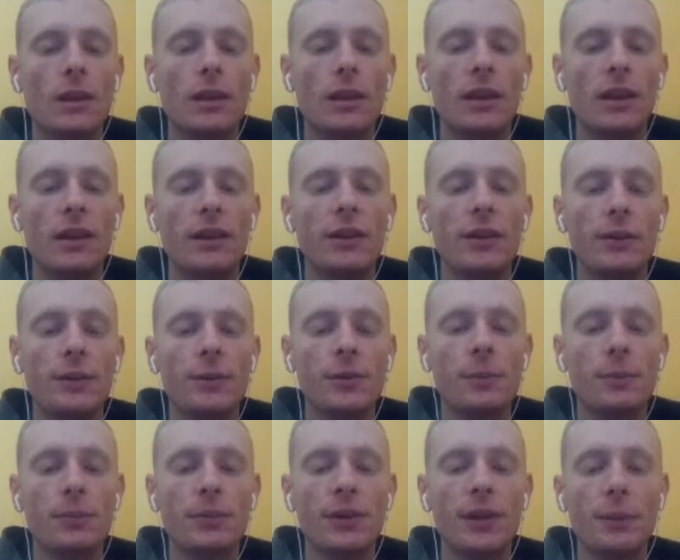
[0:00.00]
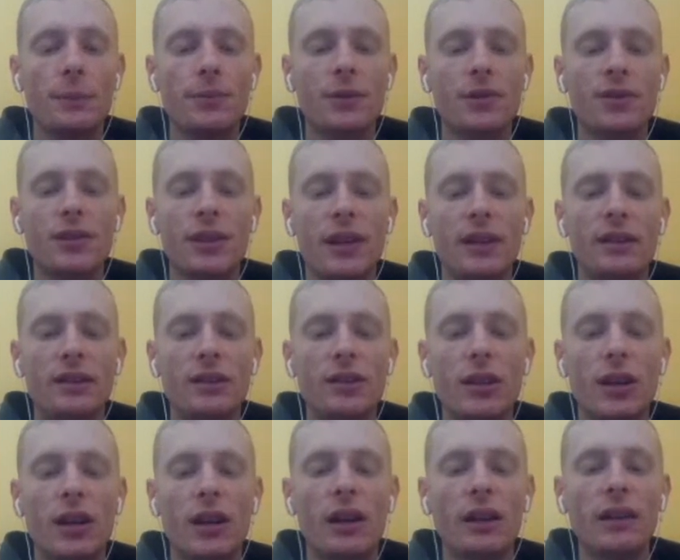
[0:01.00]
And here's a pretty precise
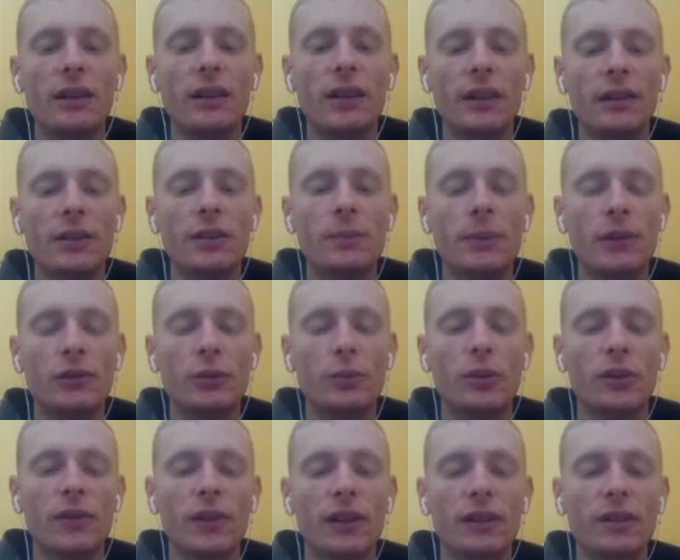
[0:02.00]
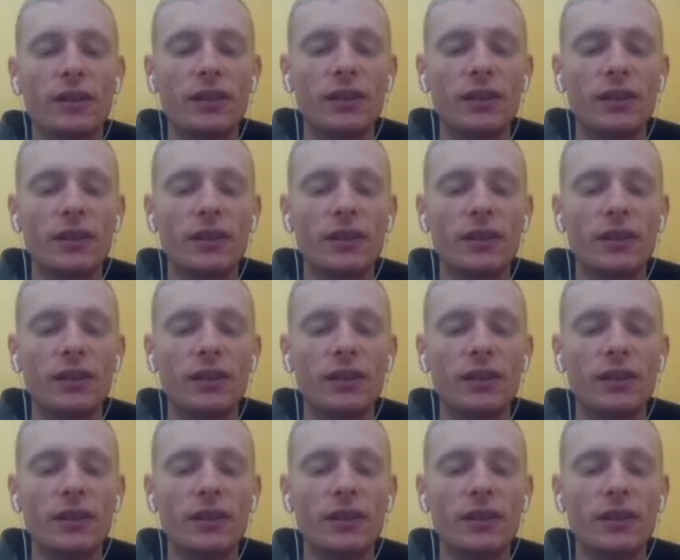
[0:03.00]
shot. It's pixel perfect.